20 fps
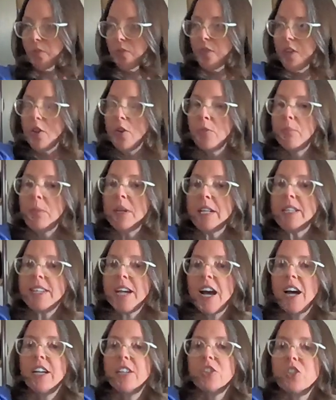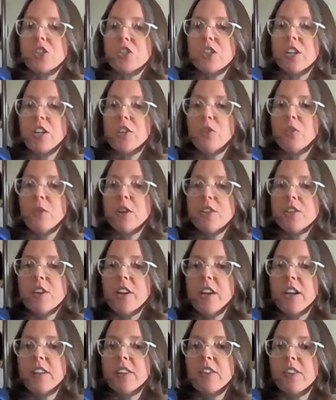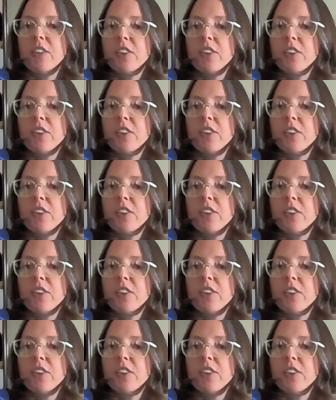feel me touch. Can you raise your hand?